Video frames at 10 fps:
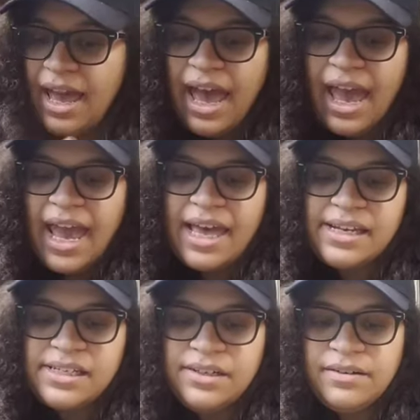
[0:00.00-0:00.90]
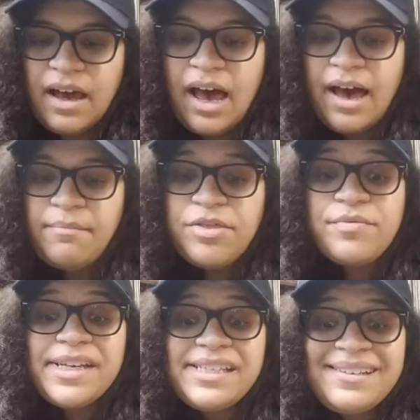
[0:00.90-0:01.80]
and
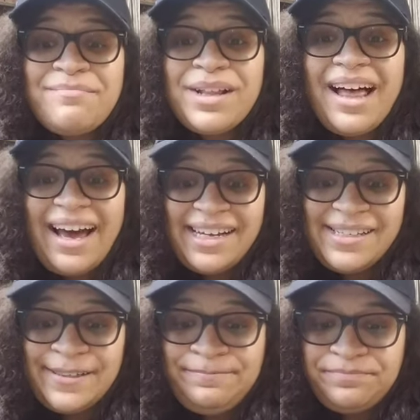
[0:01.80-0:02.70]
three simple eyes.